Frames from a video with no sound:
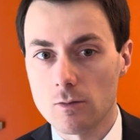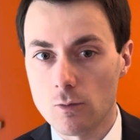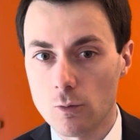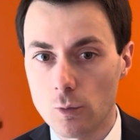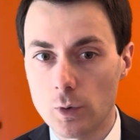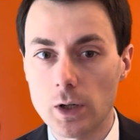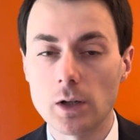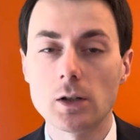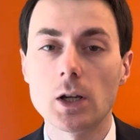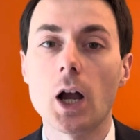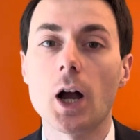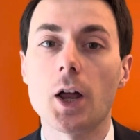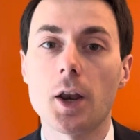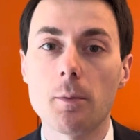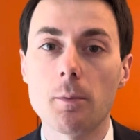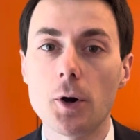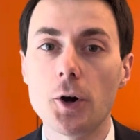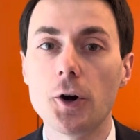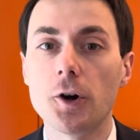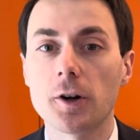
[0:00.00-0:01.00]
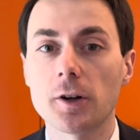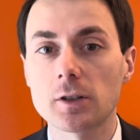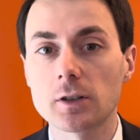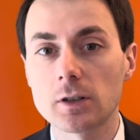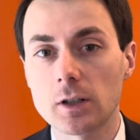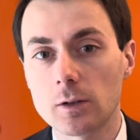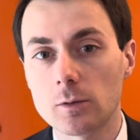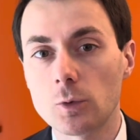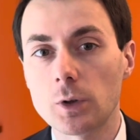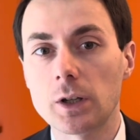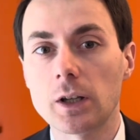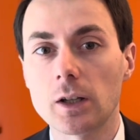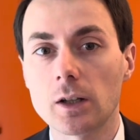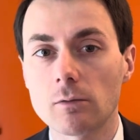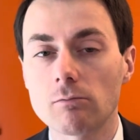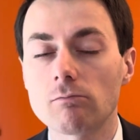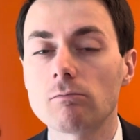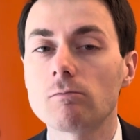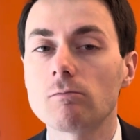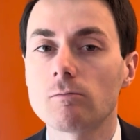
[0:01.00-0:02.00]
we got him hooked, and we
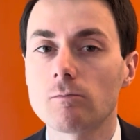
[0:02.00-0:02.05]
can